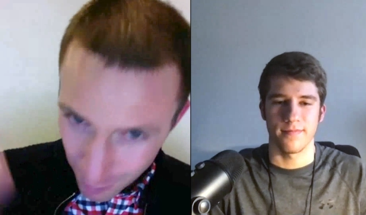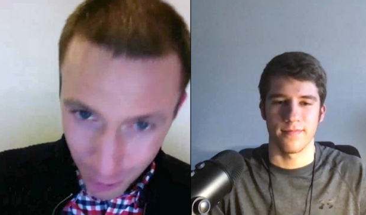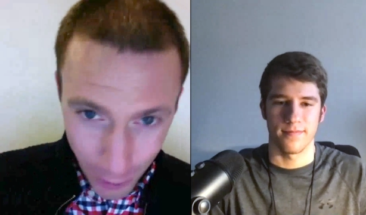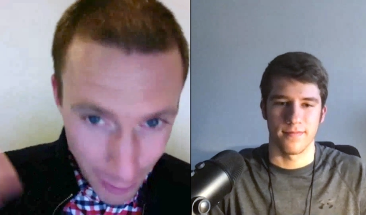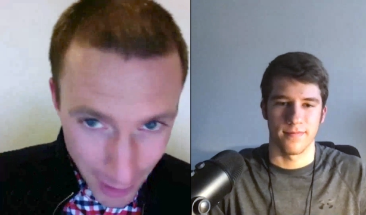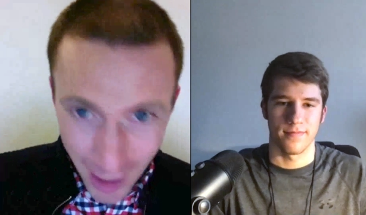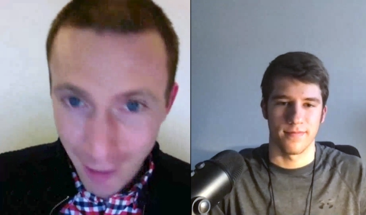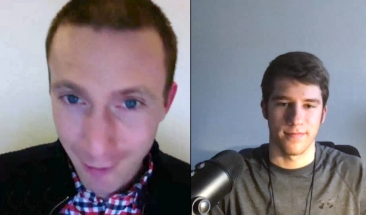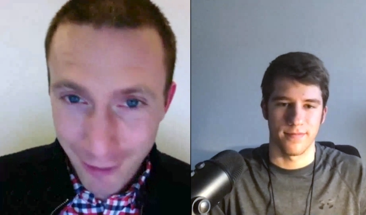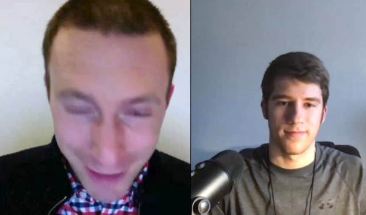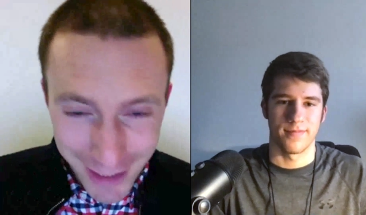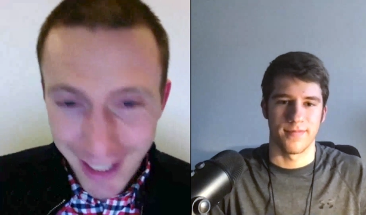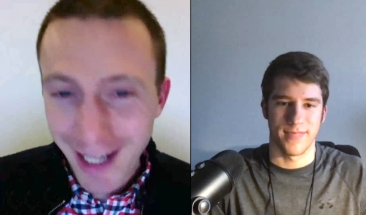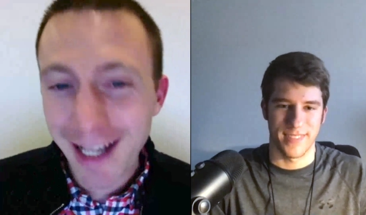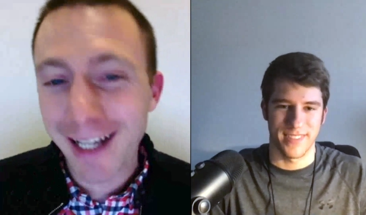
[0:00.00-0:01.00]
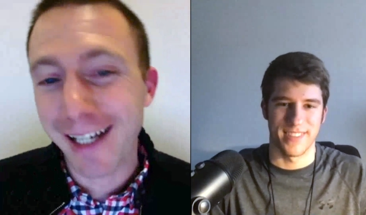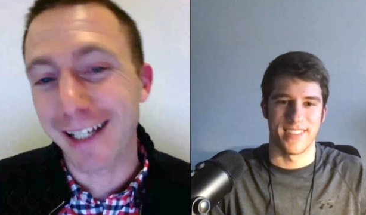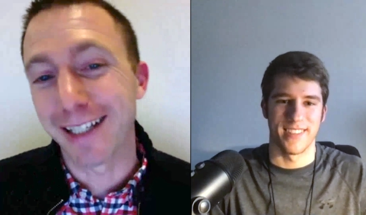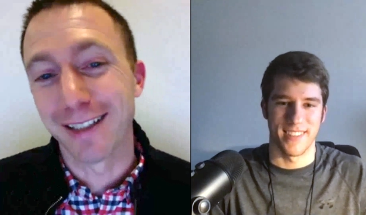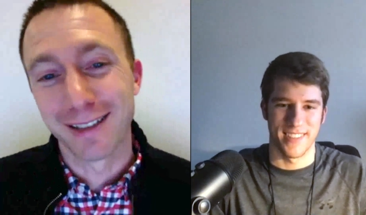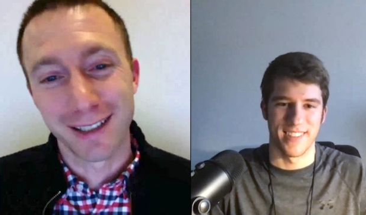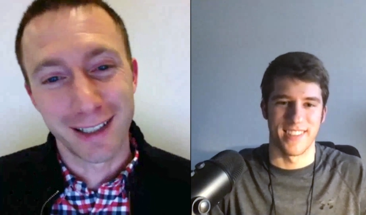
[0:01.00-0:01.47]
Speaker 1: Do it every
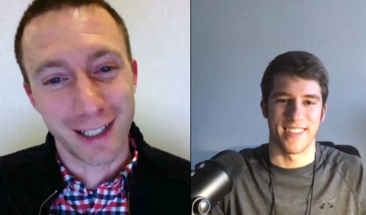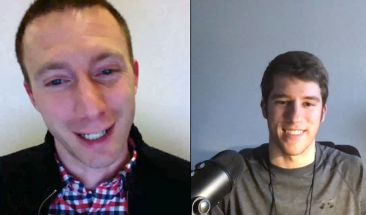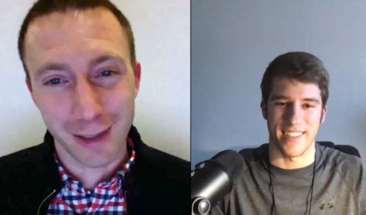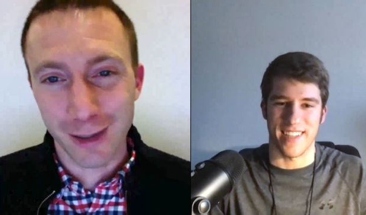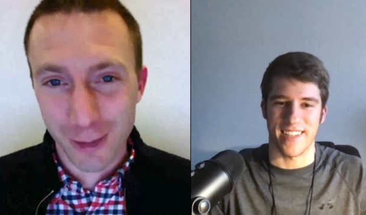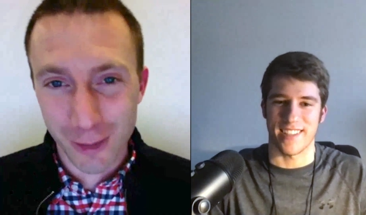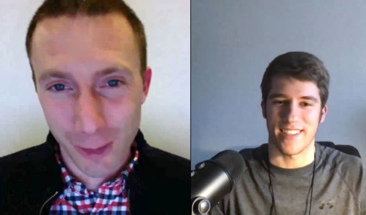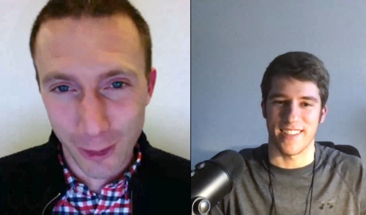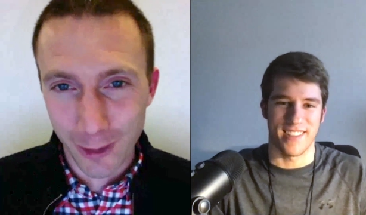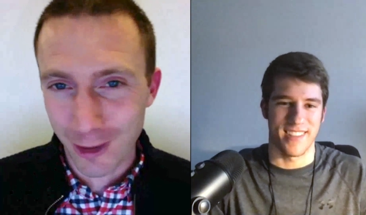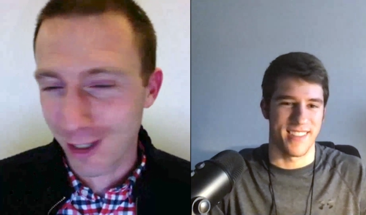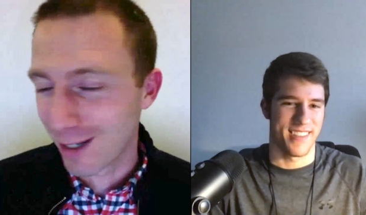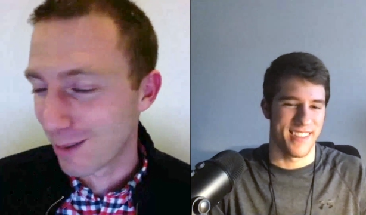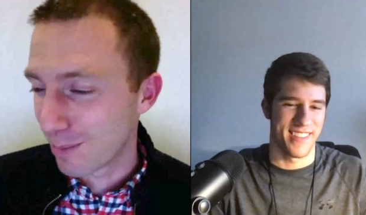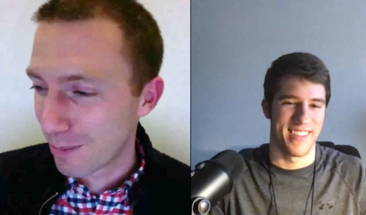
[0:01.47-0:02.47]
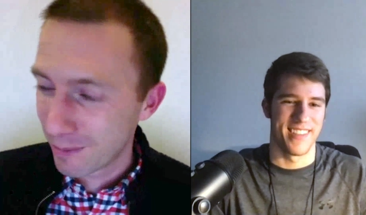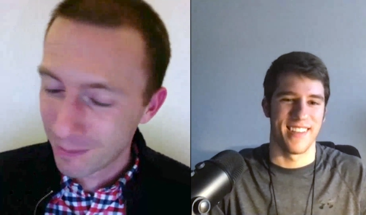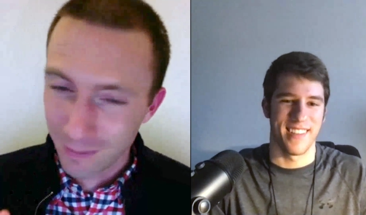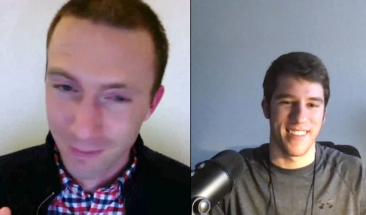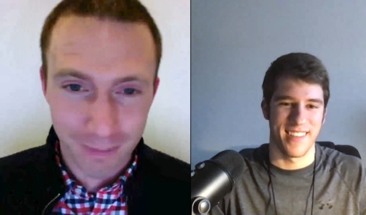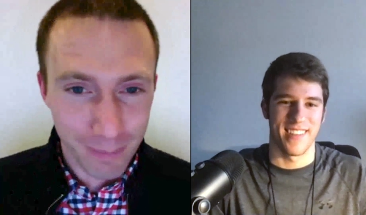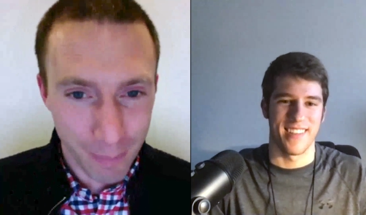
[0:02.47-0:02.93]
day. Get yeah, the score up
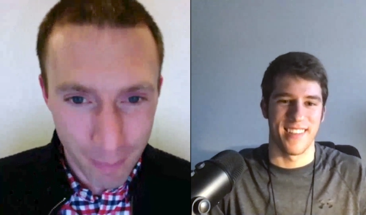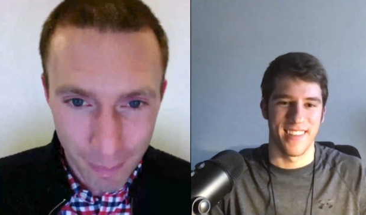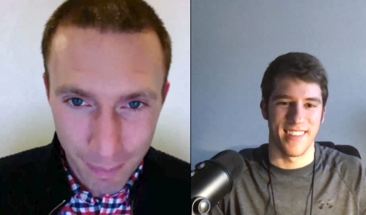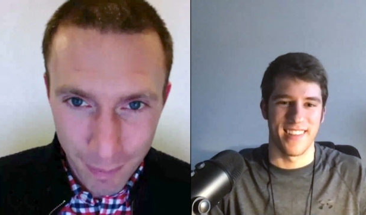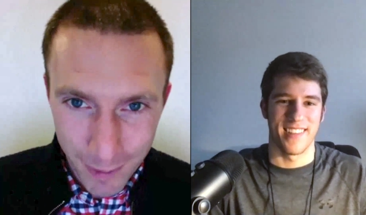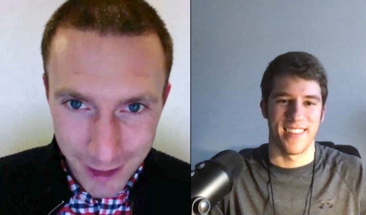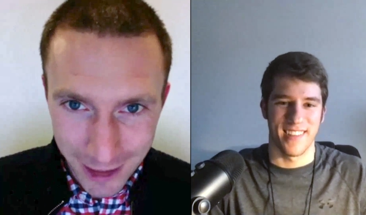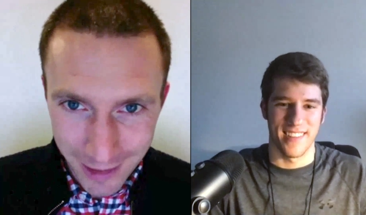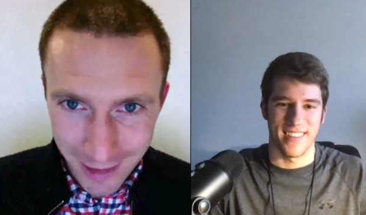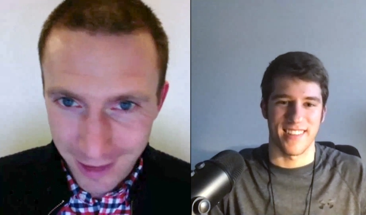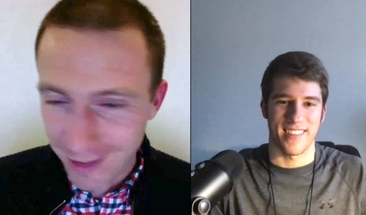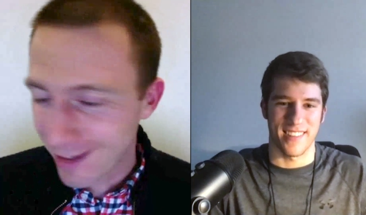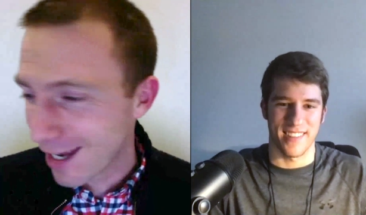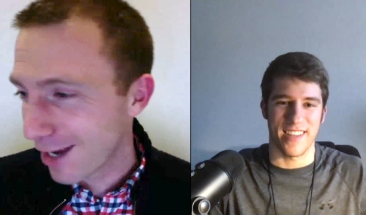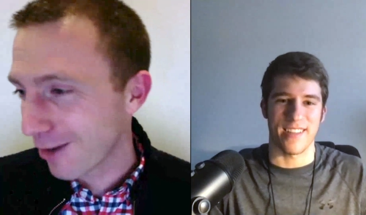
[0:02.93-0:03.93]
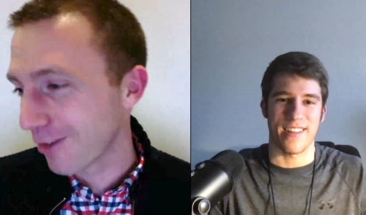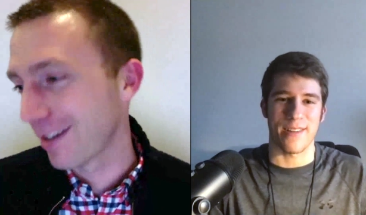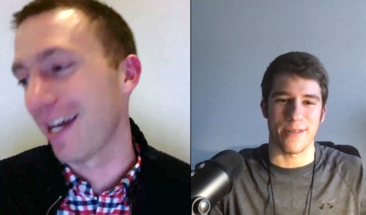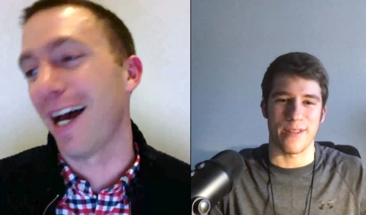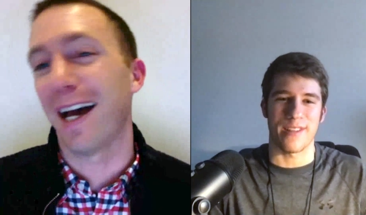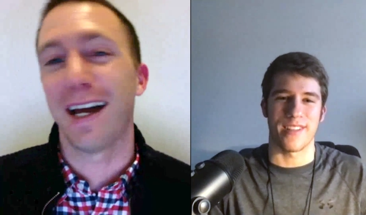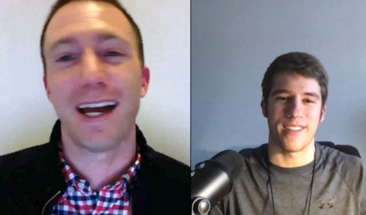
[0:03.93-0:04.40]
nailed that,
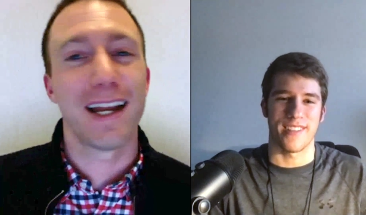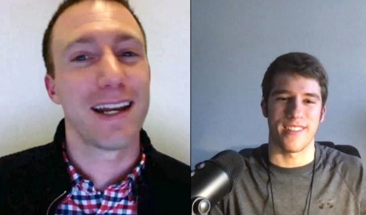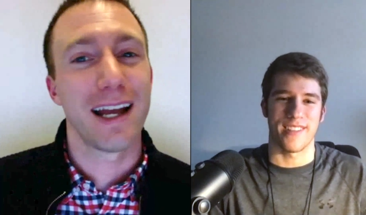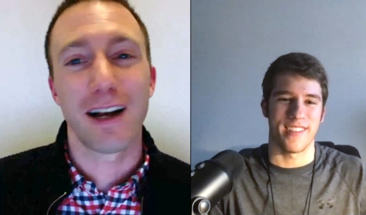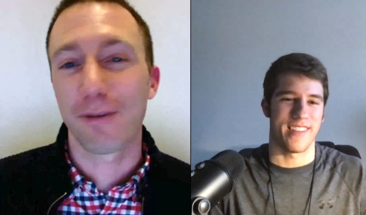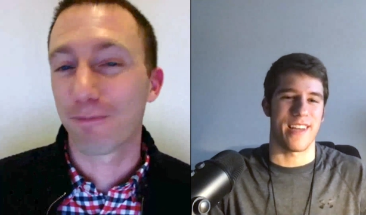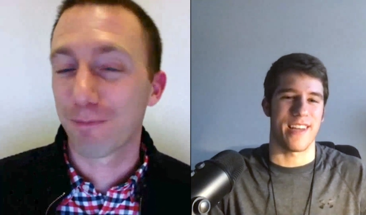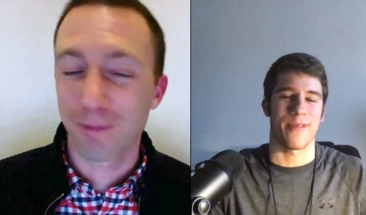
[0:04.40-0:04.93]
that. And now